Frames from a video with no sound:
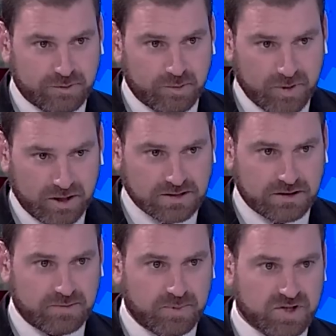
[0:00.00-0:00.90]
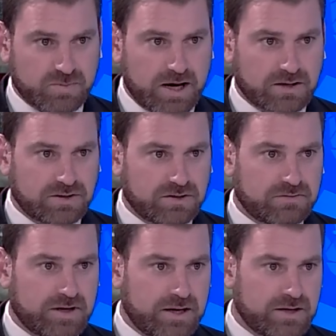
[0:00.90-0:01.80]
from a military
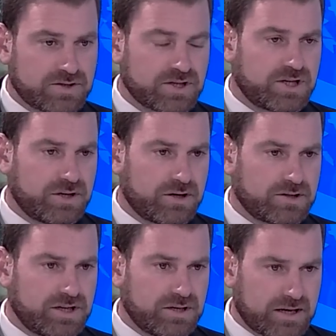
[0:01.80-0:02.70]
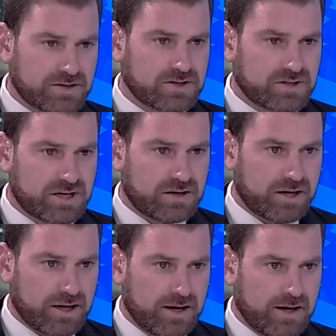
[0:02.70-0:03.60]
perspective, security
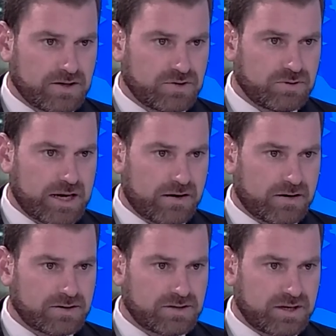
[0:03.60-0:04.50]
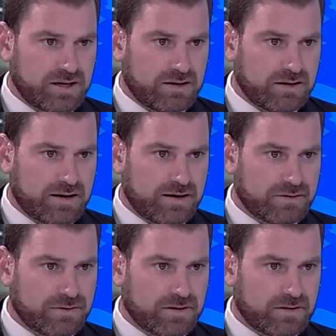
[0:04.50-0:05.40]
necessary to guarantee
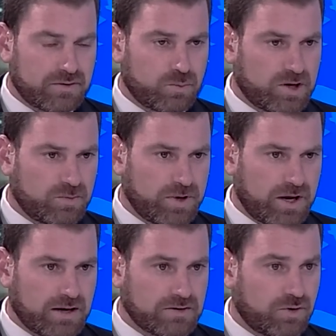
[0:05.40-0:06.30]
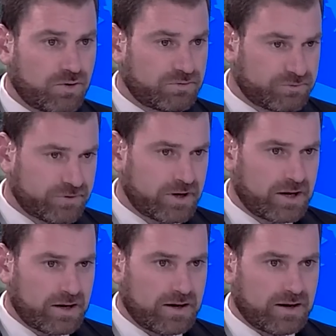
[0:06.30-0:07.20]
the well-being of
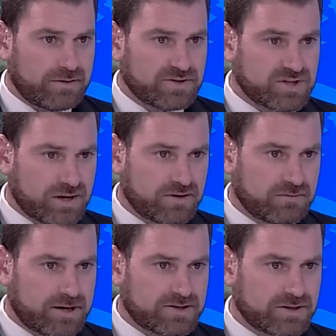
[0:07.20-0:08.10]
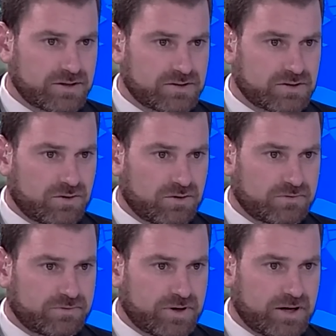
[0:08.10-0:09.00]
the southern residents
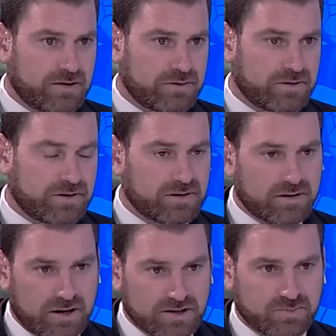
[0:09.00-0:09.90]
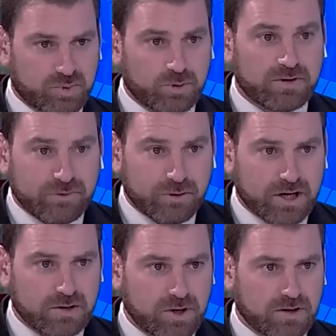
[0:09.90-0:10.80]
of the Gaza periphery
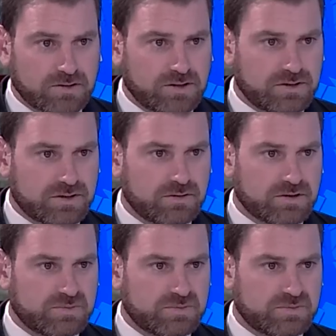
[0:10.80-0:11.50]
community, so to